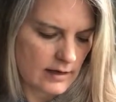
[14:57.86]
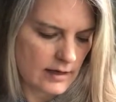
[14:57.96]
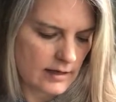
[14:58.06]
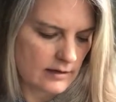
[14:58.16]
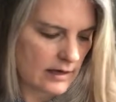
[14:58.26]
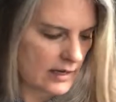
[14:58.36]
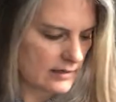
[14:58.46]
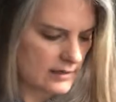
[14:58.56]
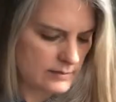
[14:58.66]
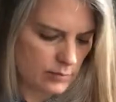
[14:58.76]
And
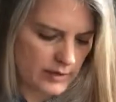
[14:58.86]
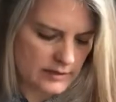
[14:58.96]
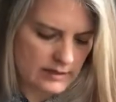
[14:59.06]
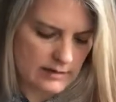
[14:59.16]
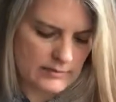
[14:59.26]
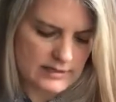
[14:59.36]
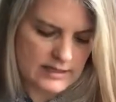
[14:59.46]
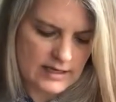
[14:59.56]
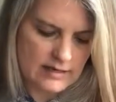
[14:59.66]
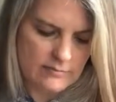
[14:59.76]
at this point in time, this
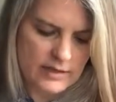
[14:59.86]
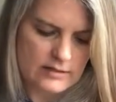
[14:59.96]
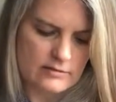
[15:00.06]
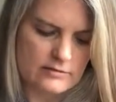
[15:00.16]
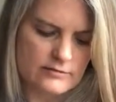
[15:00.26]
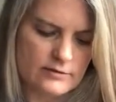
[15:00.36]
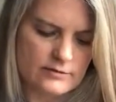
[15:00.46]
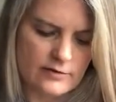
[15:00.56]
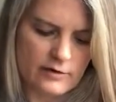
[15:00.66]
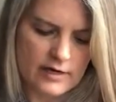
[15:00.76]
King of Pentacles
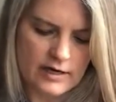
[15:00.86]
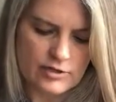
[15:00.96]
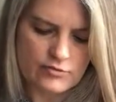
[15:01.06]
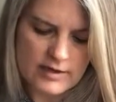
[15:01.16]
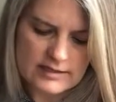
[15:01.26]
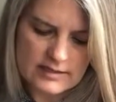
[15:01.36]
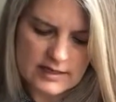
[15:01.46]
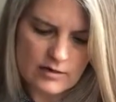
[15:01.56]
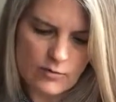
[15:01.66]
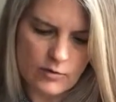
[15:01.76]
feels very
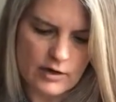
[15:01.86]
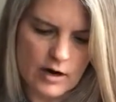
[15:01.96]
untrusting or